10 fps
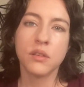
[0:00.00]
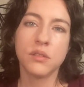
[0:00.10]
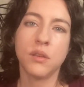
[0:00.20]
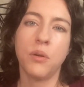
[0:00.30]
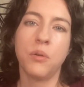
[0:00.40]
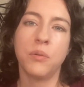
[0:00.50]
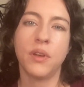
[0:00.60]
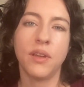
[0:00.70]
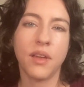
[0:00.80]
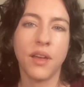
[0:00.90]
So,
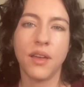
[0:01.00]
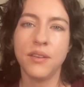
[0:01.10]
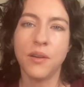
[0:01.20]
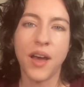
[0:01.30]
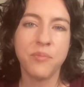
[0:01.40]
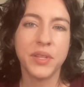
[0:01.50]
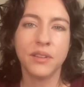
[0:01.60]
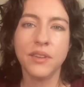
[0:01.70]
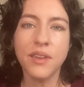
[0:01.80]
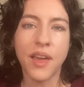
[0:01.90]
you know, I've been
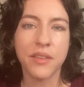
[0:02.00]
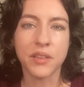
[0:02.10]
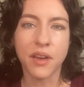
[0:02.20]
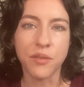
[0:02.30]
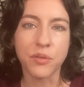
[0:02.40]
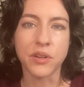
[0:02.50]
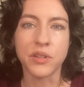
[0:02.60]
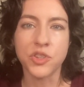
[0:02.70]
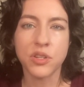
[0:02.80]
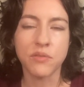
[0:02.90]
looking at the
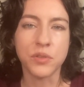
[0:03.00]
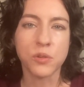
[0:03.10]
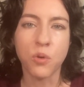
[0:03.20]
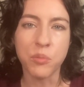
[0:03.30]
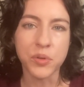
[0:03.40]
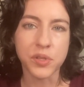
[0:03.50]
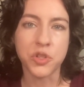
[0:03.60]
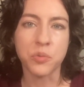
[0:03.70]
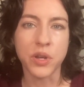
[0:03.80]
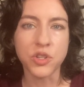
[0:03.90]
coverage of this Cuomo
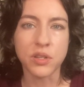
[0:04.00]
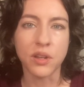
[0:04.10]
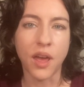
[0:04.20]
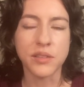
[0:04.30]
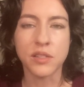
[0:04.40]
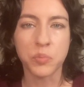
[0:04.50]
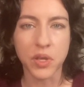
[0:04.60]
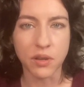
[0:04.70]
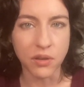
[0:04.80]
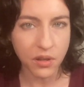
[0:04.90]
situation as it's
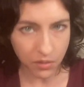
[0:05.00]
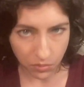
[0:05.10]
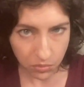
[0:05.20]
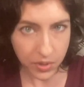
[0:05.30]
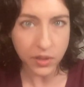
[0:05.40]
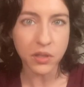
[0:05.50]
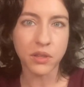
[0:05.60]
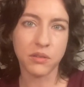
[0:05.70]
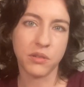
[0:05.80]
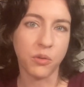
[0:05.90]
been really,